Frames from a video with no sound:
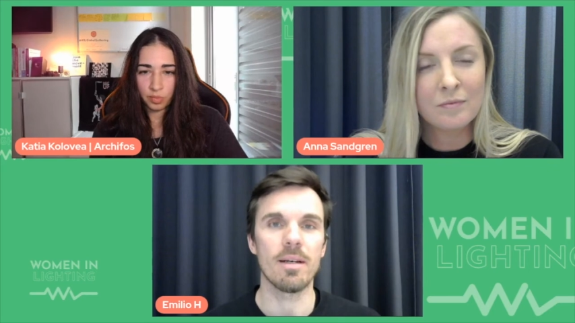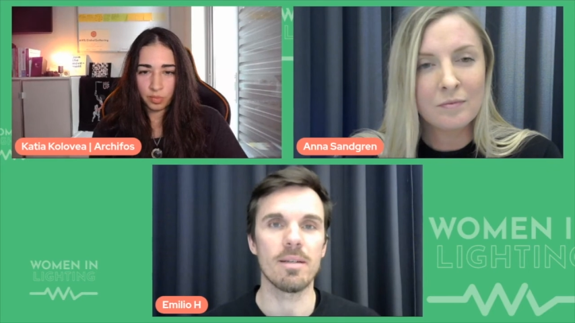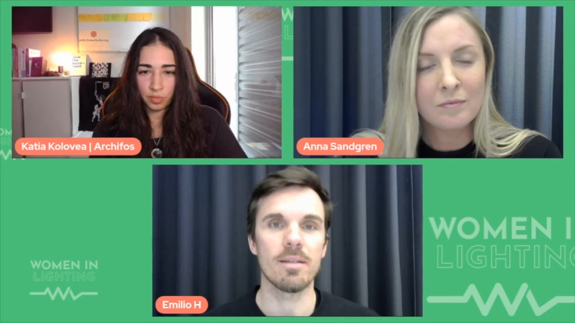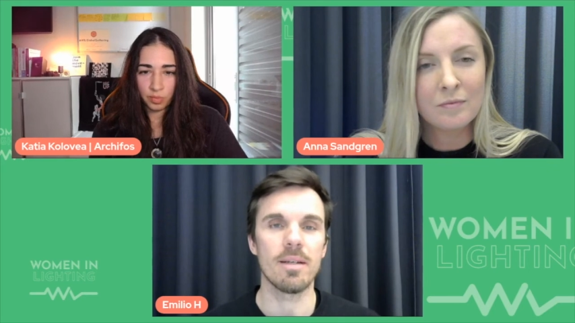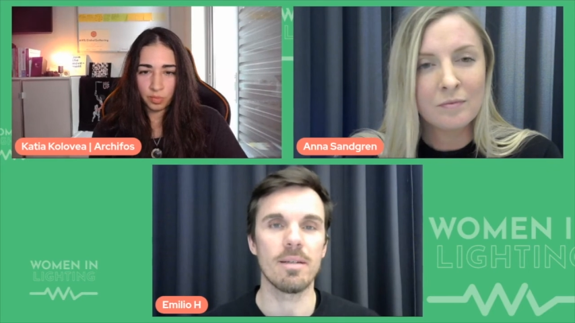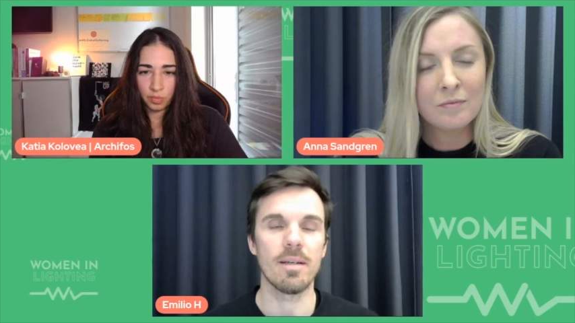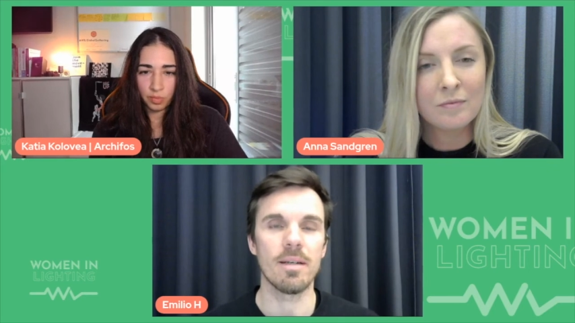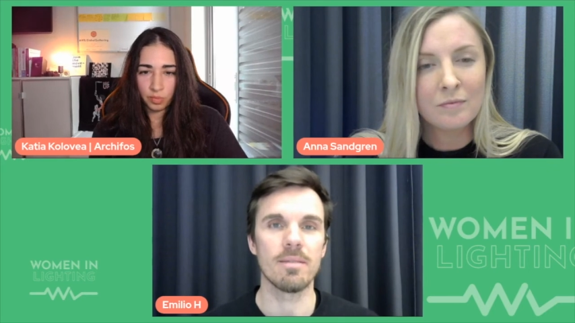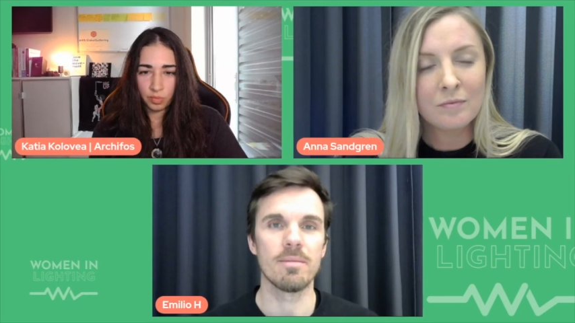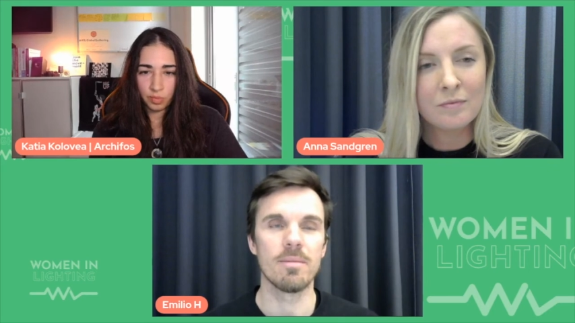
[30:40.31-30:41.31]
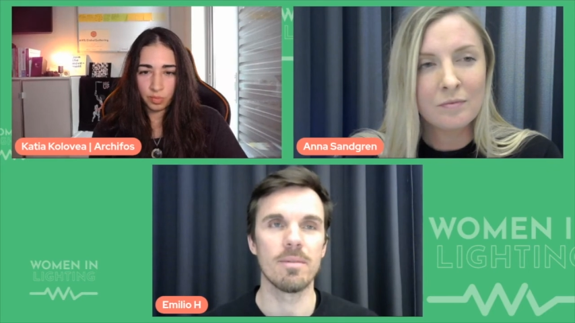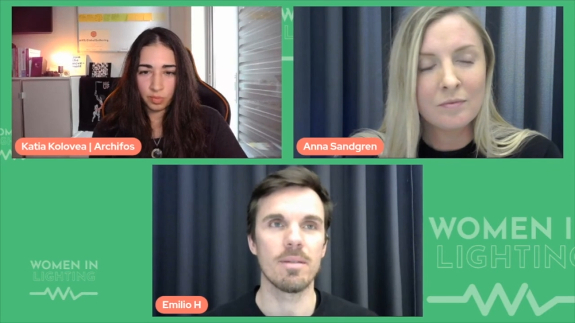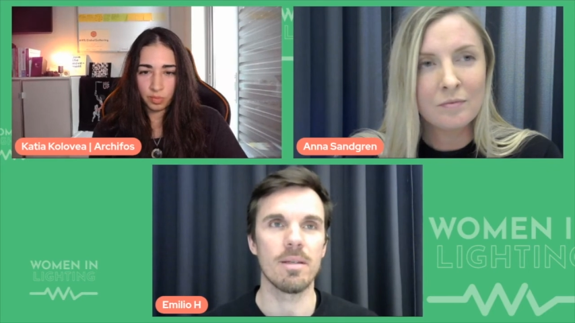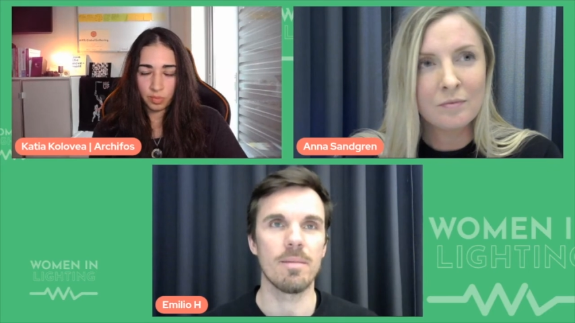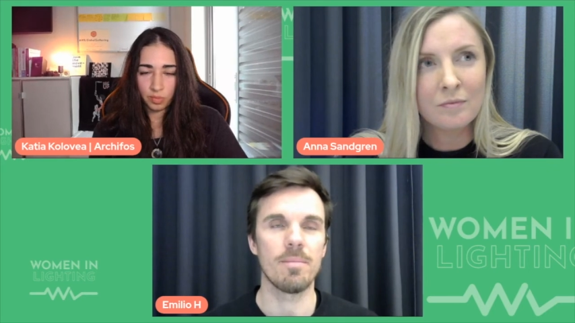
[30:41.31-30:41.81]
Speaker 1: Uh, and, and
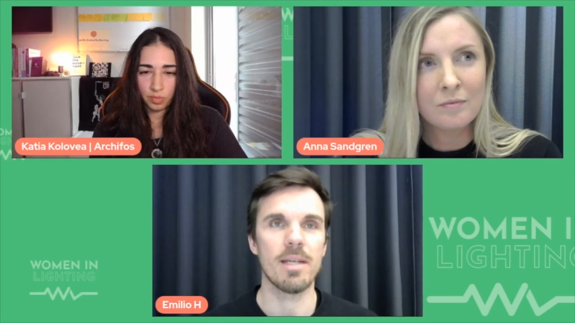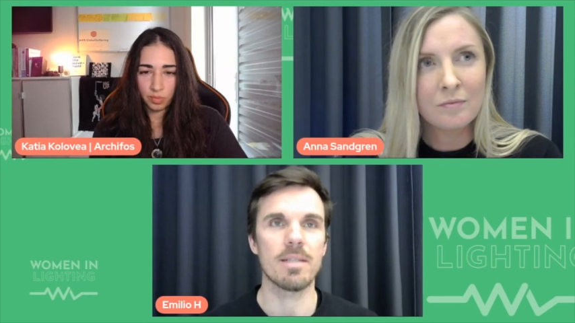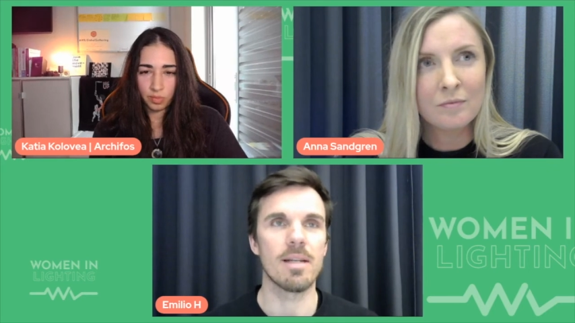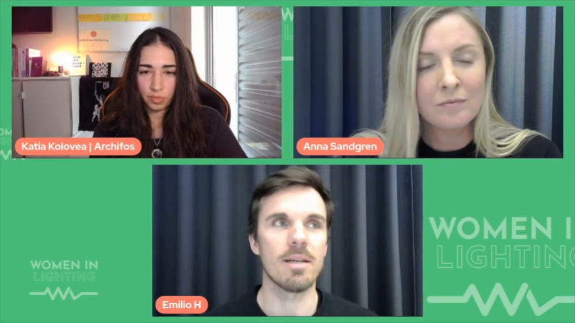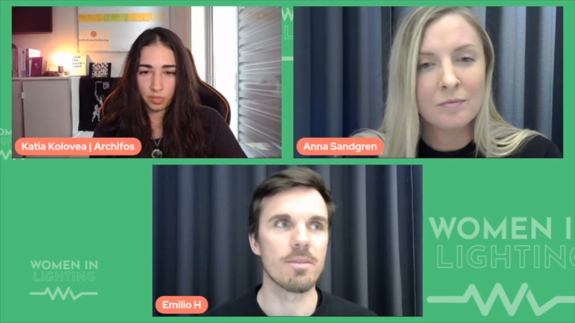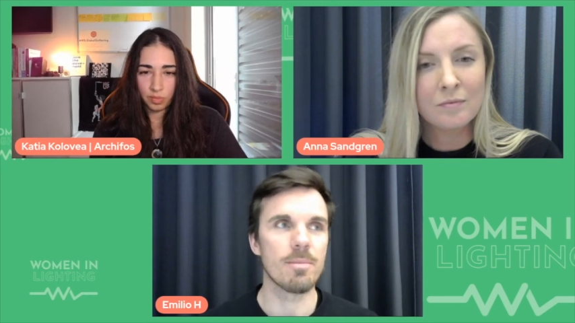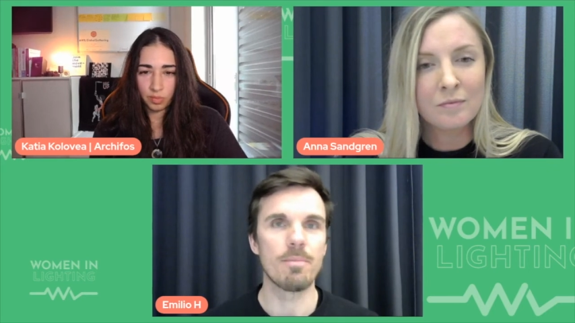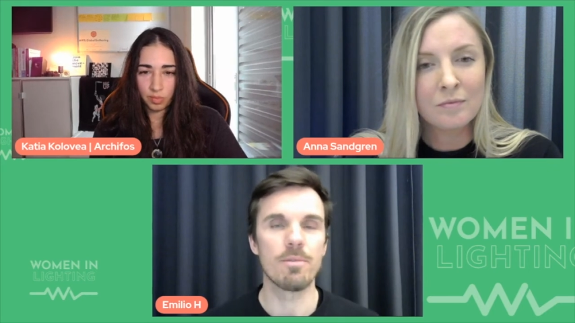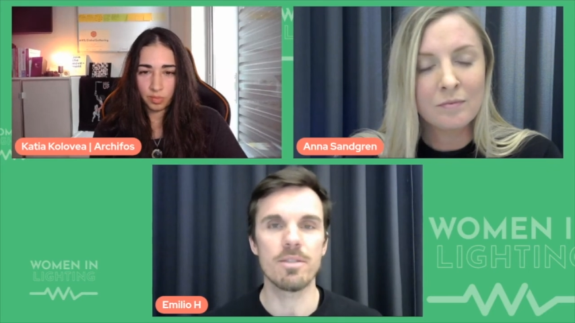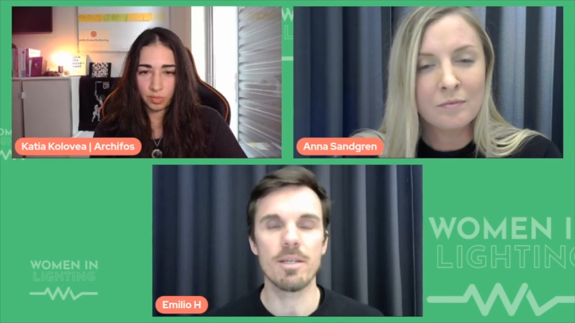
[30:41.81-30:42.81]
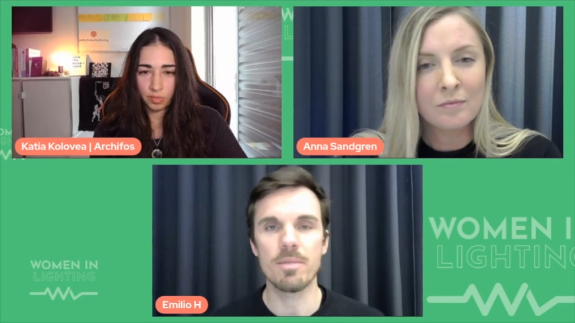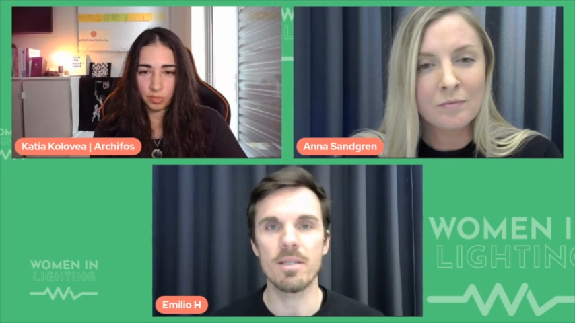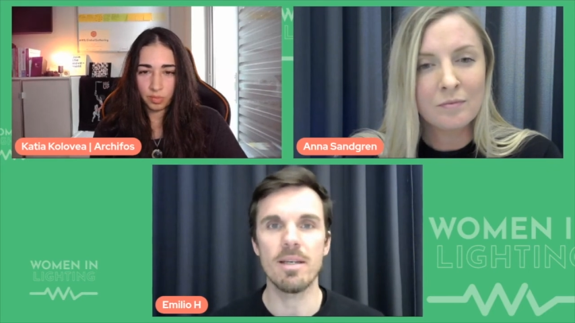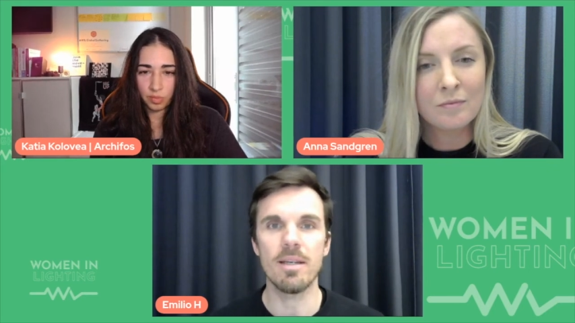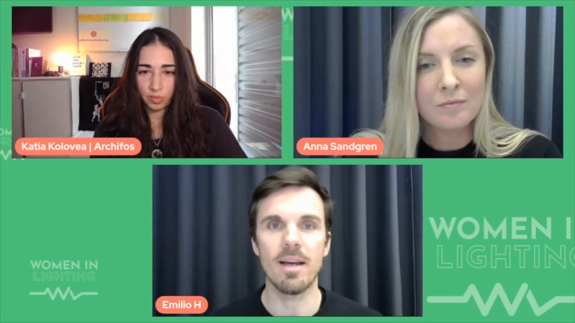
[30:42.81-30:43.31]
Um, the S L L is a member of S I B S
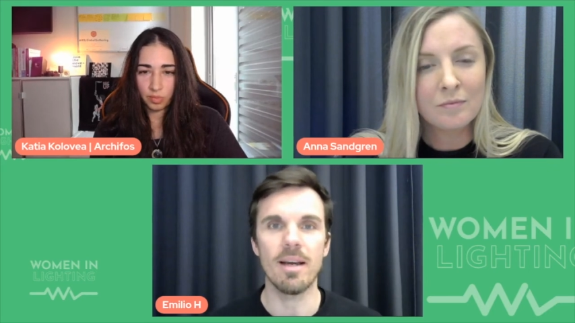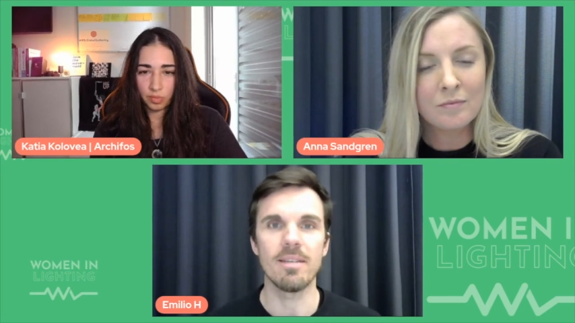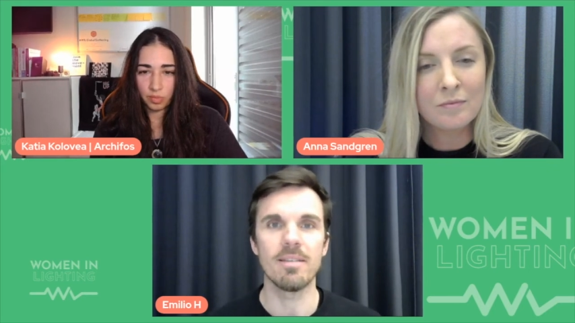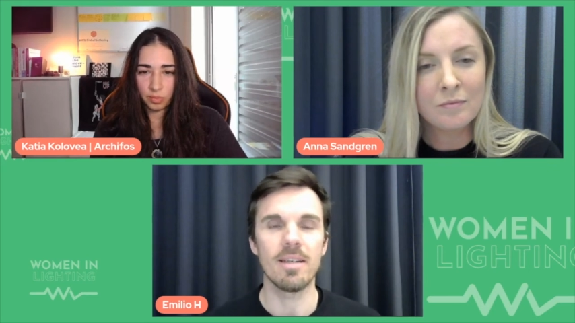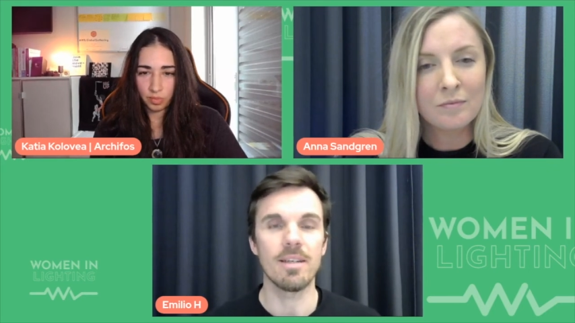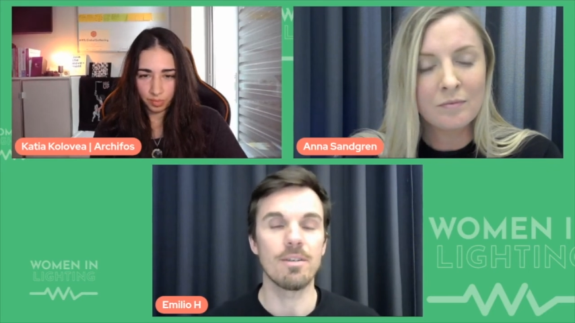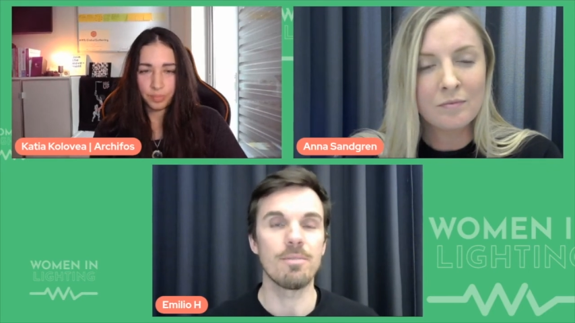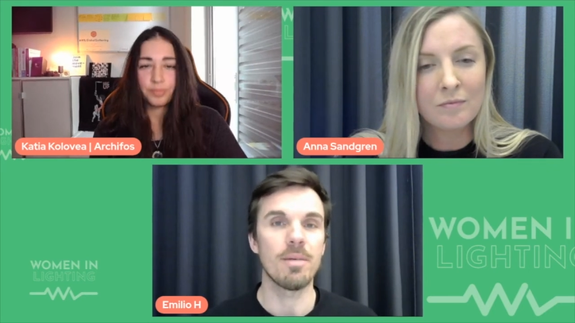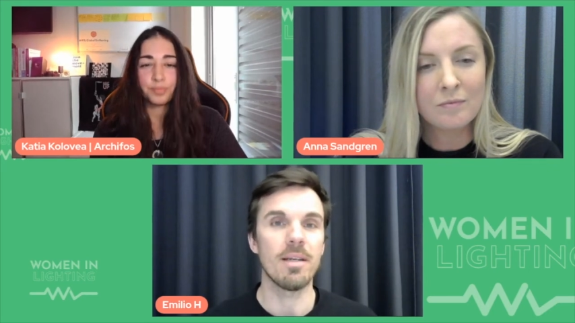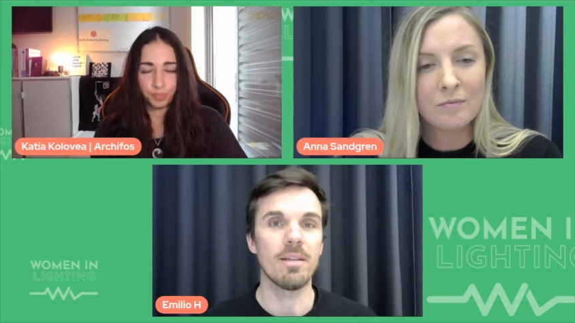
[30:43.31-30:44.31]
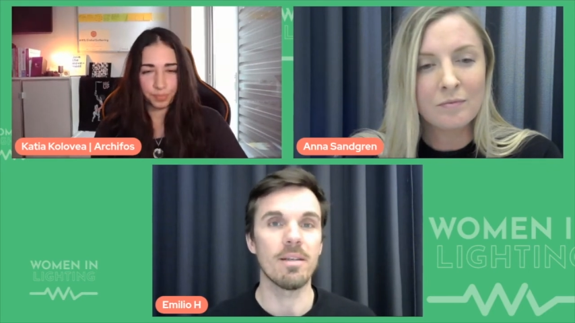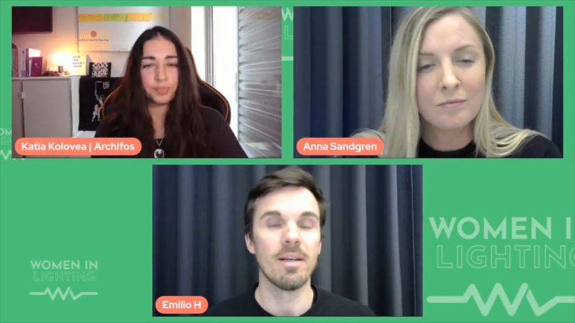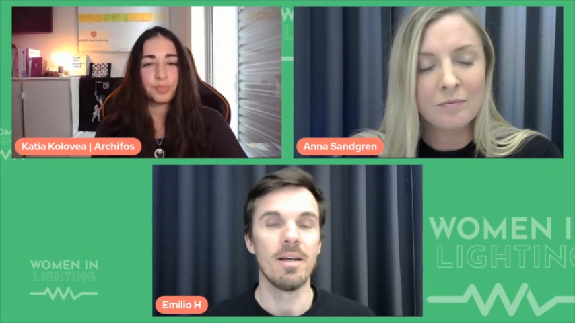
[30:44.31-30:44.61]
I, and it could be that